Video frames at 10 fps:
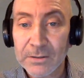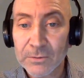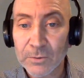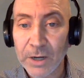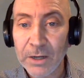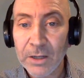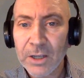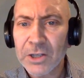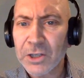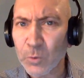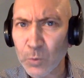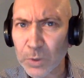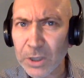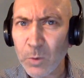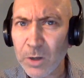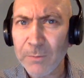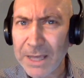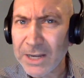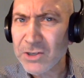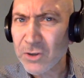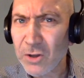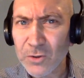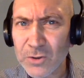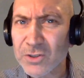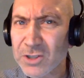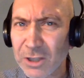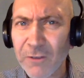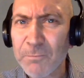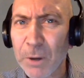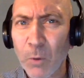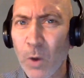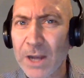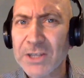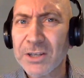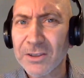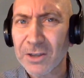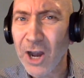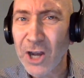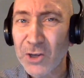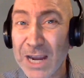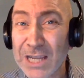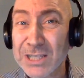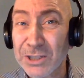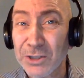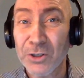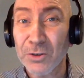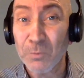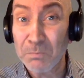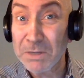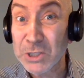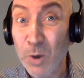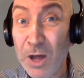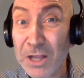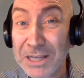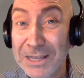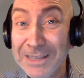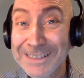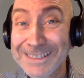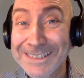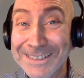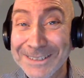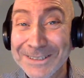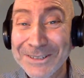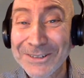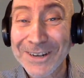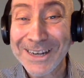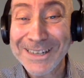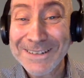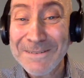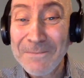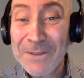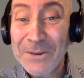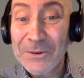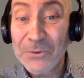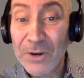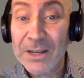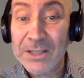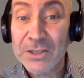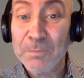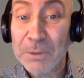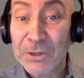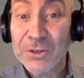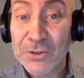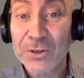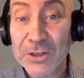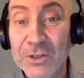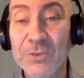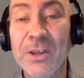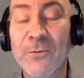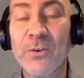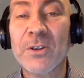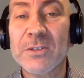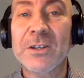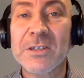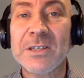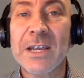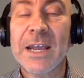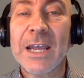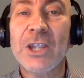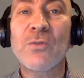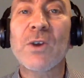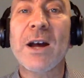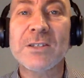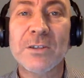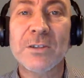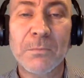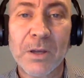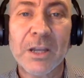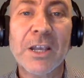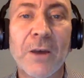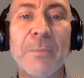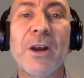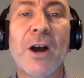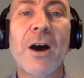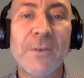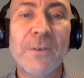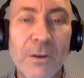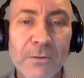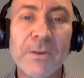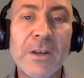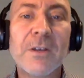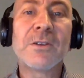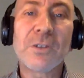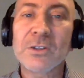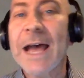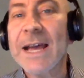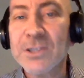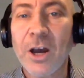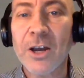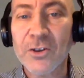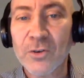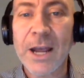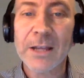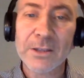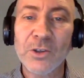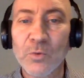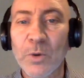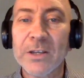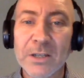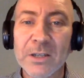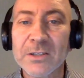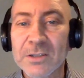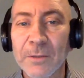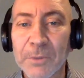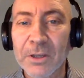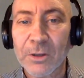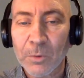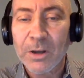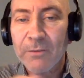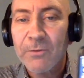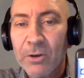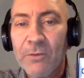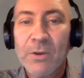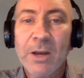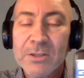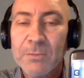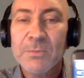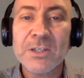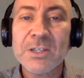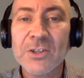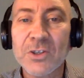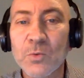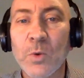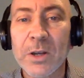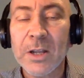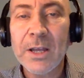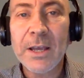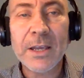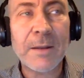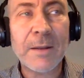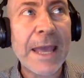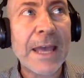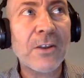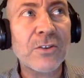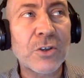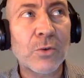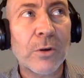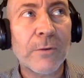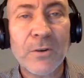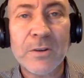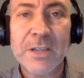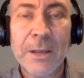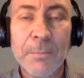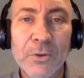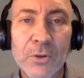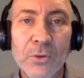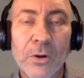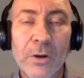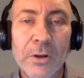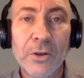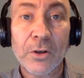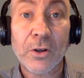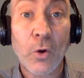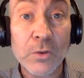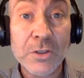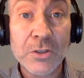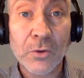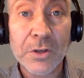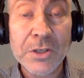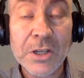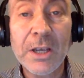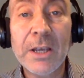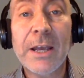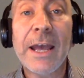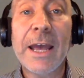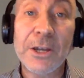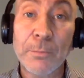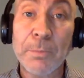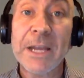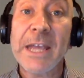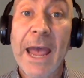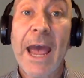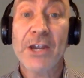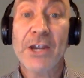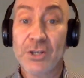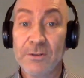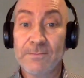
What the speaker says: right? Do you really want to manage all those yourself by watching the contracts in your Mist wallet, right? Right? So Pillar's going to do that for you. It's going to say, hey, you've got some money coming off of your last contract that you rented as something or whatever, and you've got some, it tells you what, it handles your, for example, your cold storage and your petty cash.